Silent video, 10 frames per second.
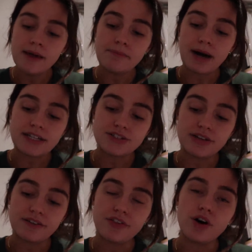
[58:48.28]
but I do
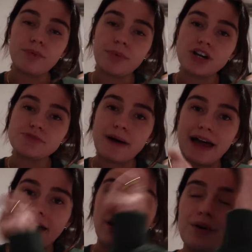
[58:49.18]
love the Hot Brush by
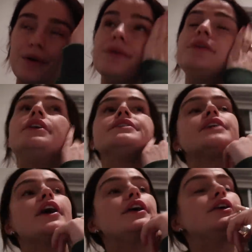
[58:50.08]
Elle,
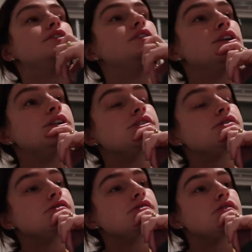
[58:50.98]
so
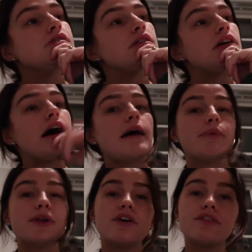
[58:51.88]
I
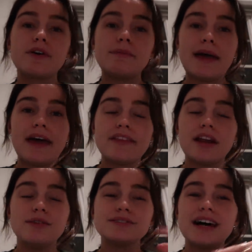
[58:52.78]
put it off for a bit, and
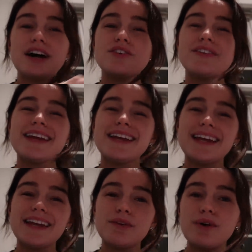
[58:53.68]
then I was like, I don't really
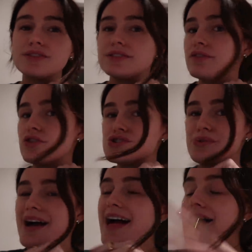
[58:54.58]
need it whilst I've got
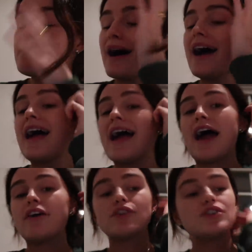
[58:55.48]
short hair, but
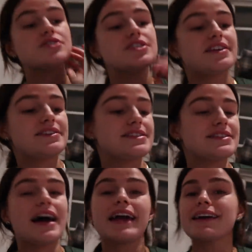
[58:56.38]
everyone just says
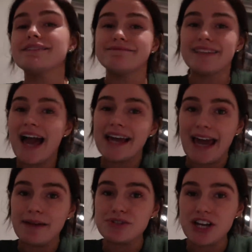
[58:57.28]
it's like a
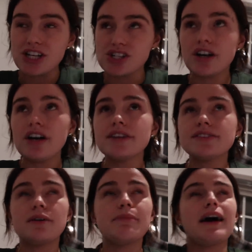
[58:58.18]
game changer,
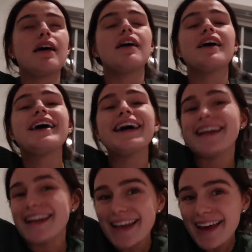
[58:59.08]
so I'm like, oh, I
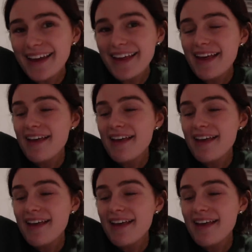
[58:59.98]
need it.